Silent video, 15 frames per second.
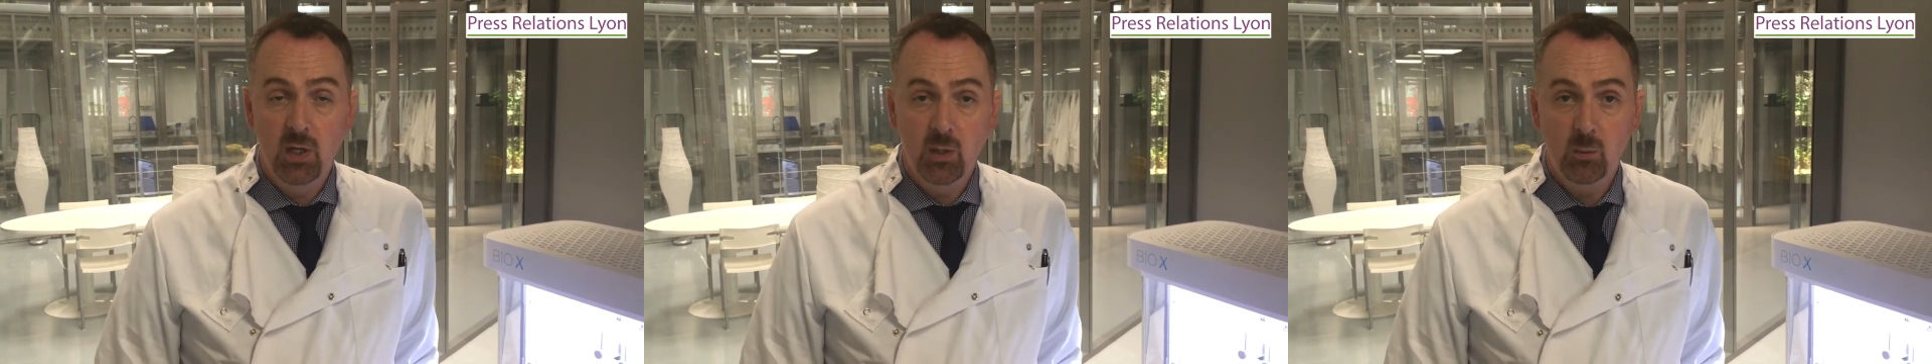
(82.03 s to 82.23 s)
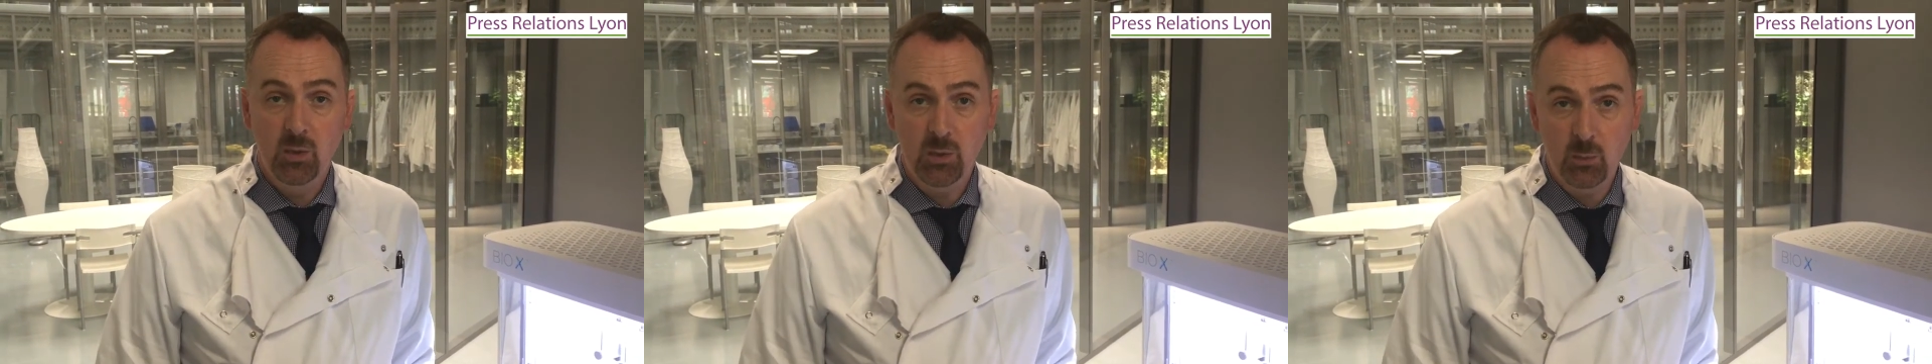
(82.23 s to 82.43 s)

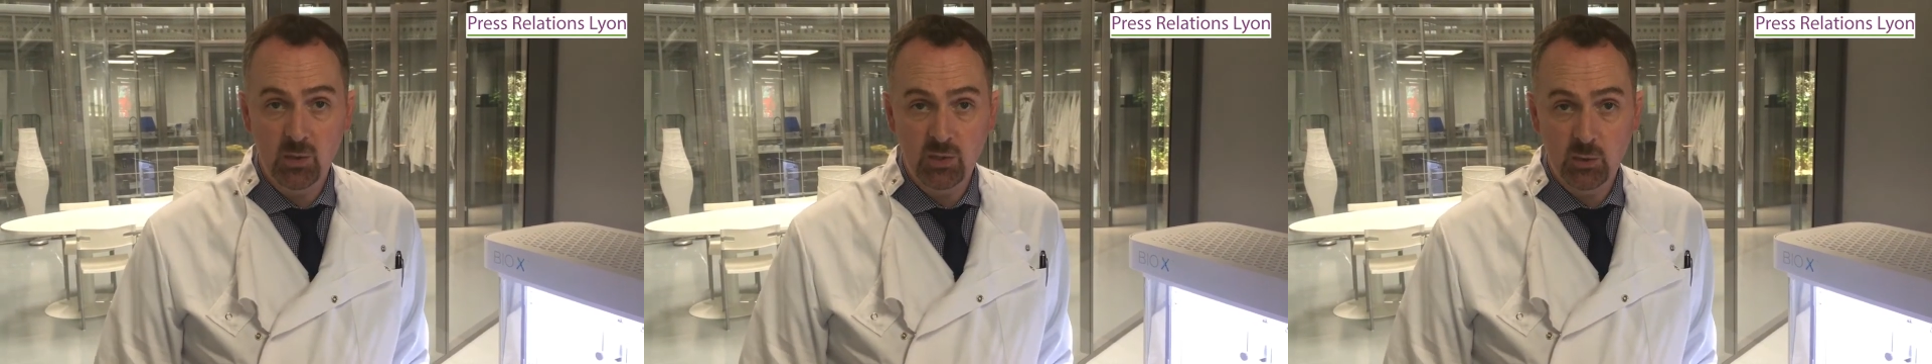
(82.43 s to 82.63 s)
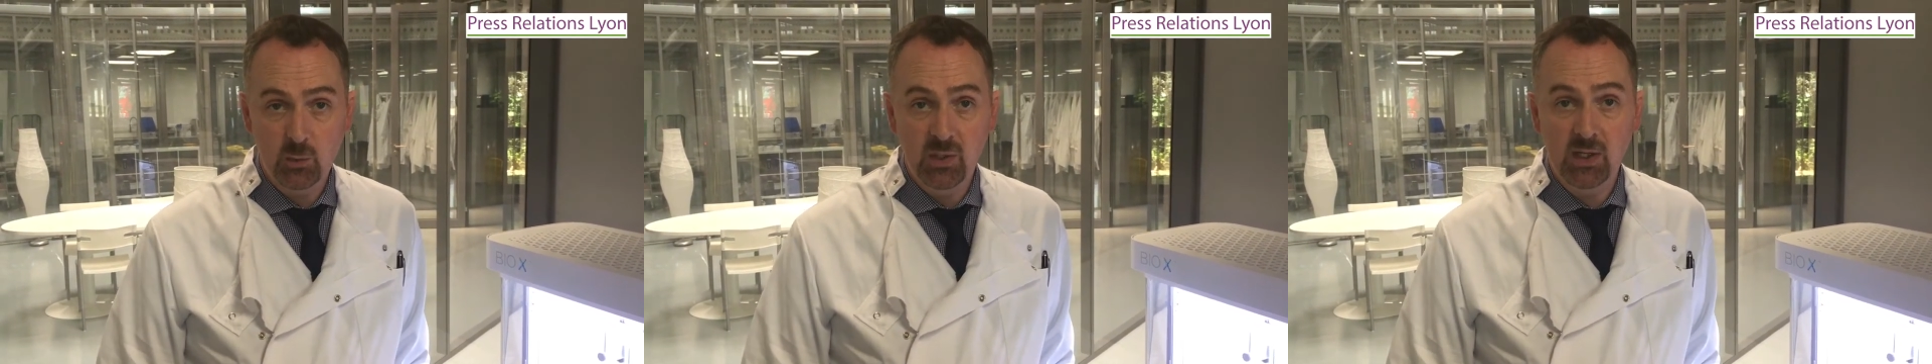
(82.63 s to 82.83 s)
with
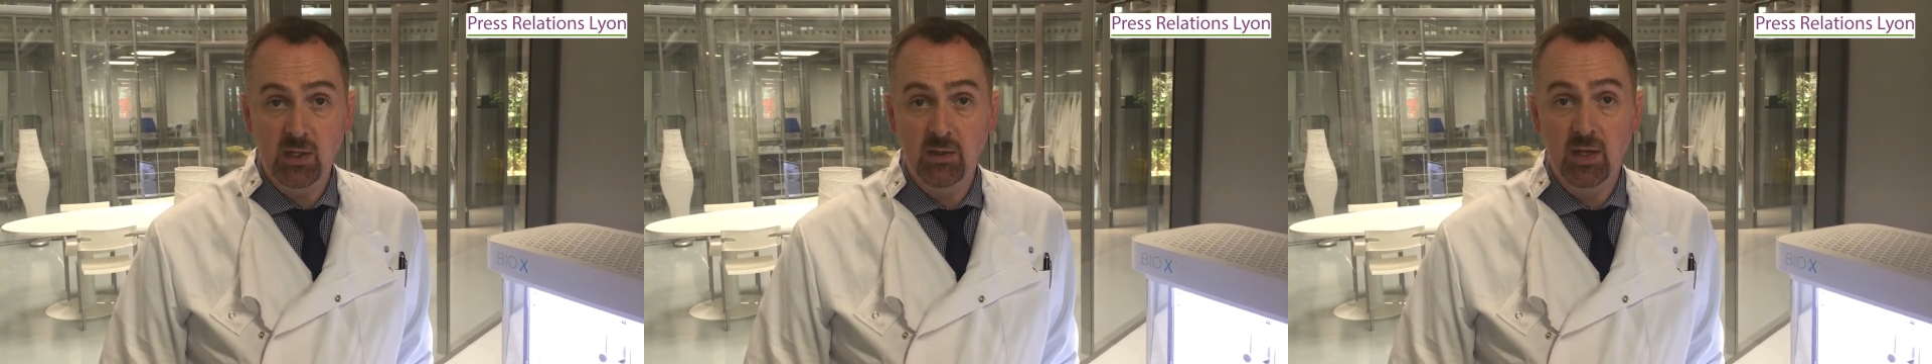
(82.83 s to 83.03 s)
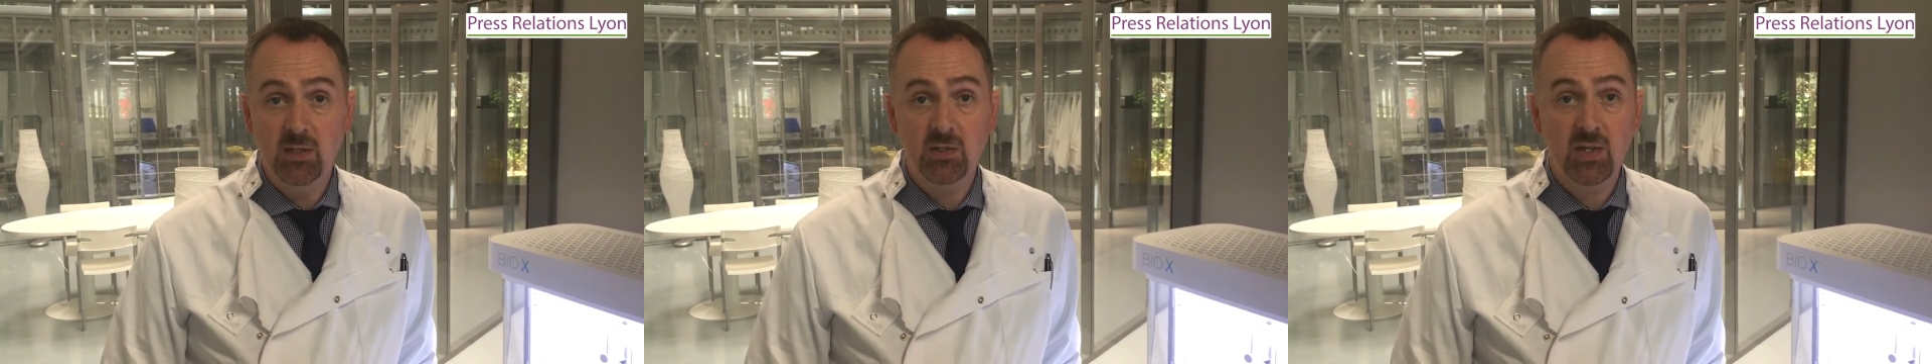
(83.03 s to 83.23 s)
which we can
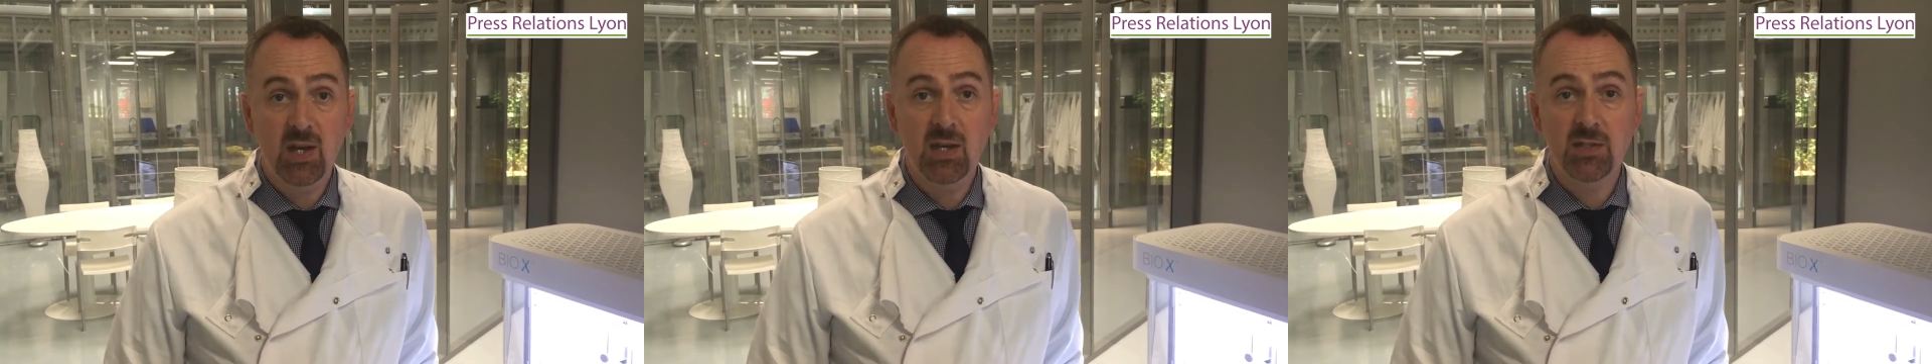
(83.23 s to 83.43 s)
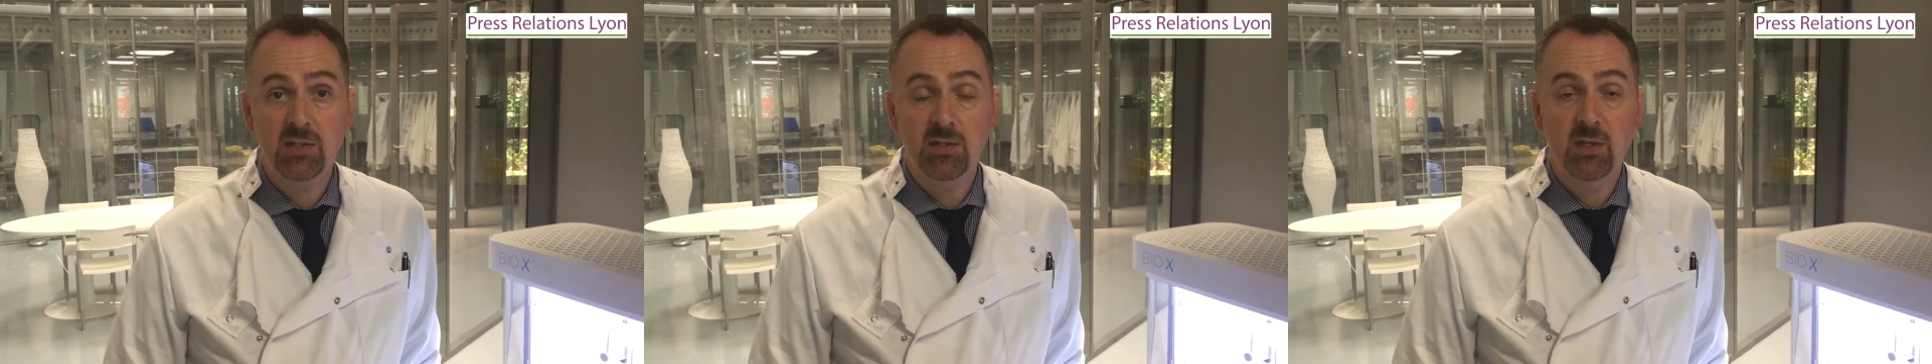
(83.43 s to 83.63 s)
then
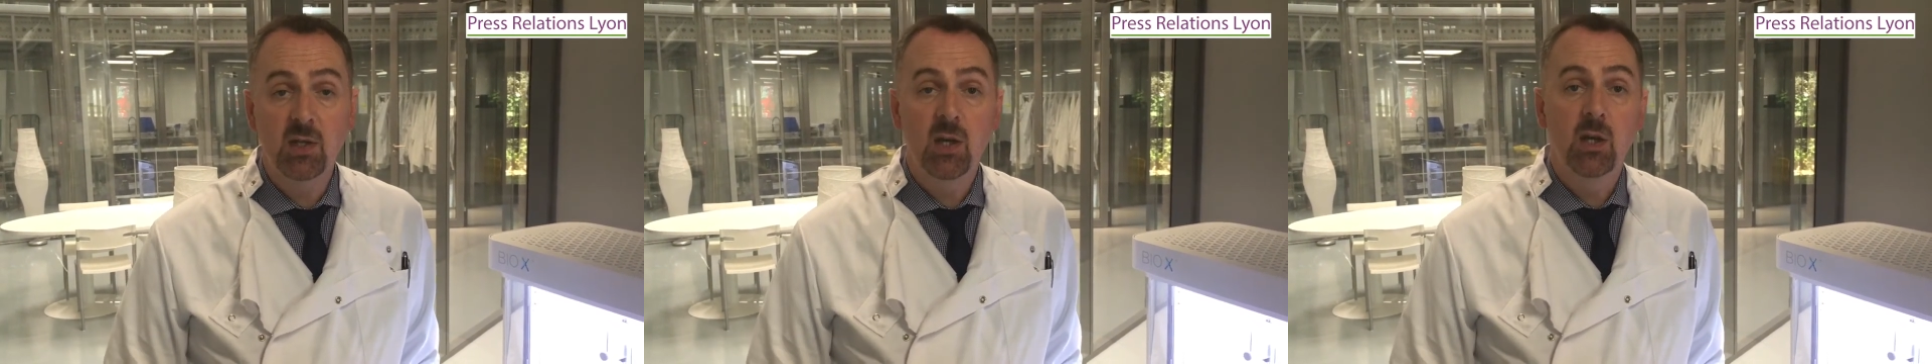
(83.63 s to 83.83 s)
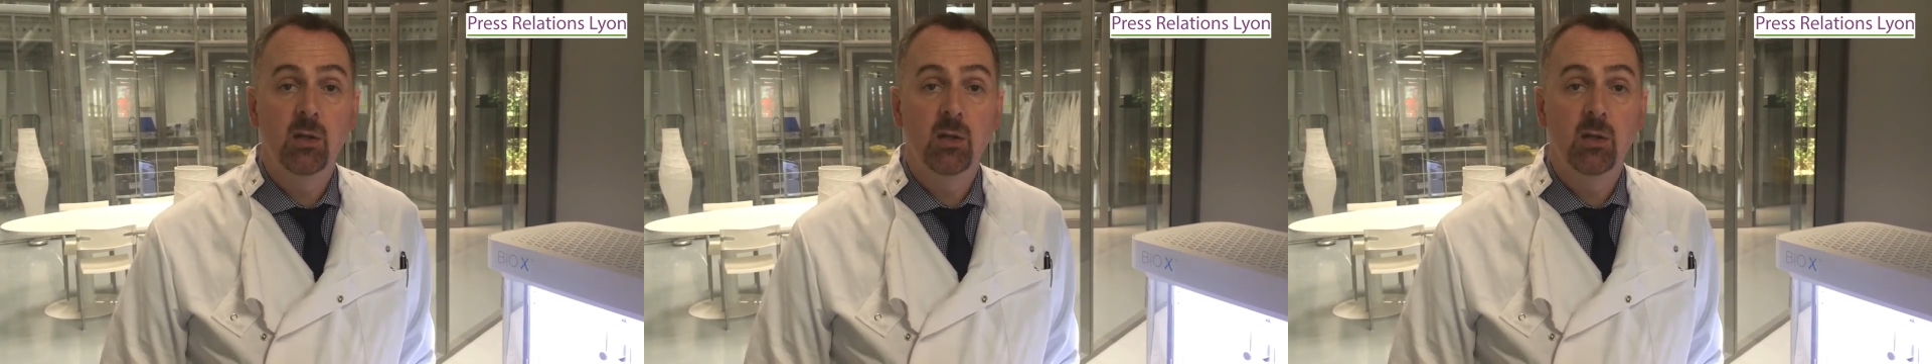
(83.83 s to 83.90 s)
test